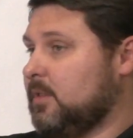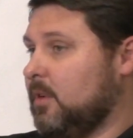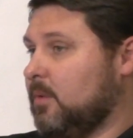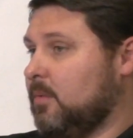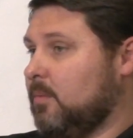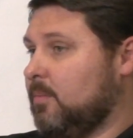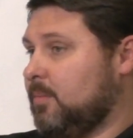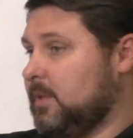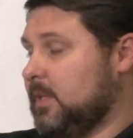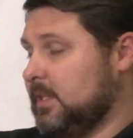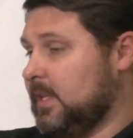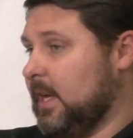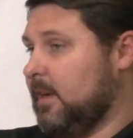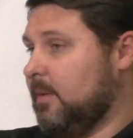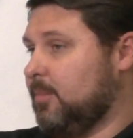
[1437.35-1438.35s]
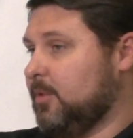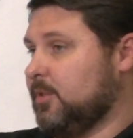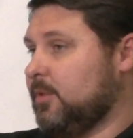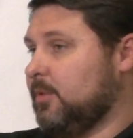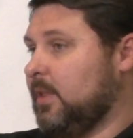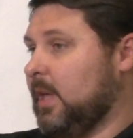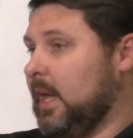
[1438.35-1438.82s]
So decided to
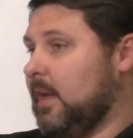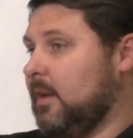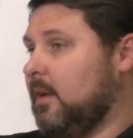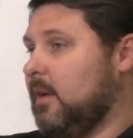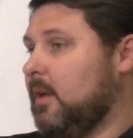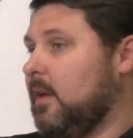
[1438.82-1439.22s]
pursue that.